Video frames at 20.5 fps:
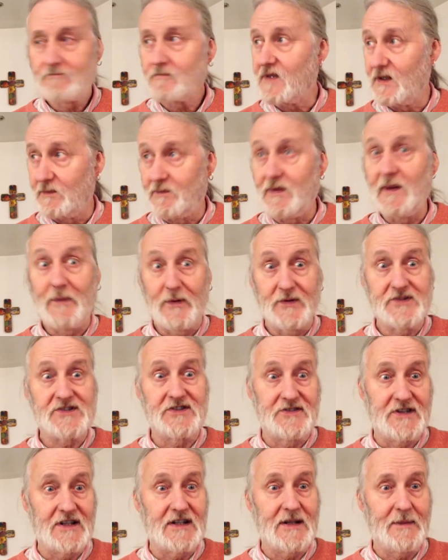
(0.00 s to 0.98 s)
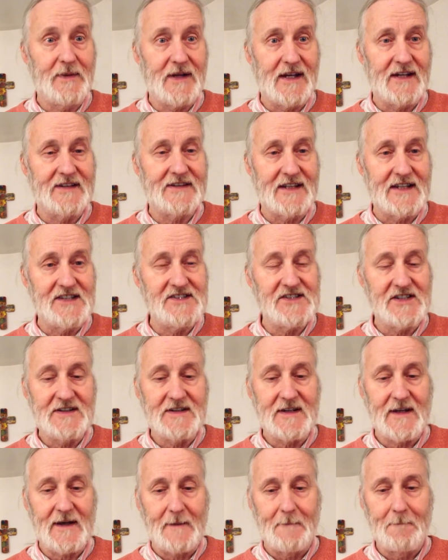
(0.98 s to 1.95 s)
that people should really pay attention
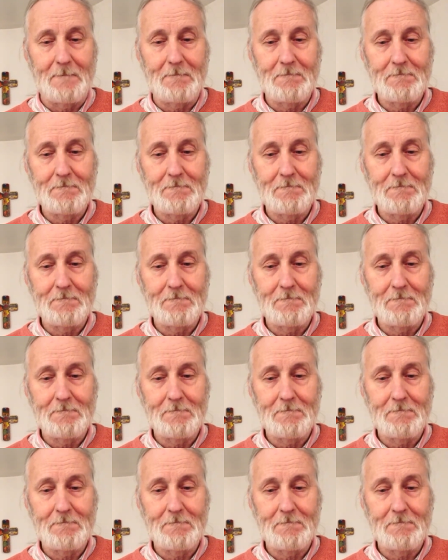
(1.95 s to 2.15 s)
to him.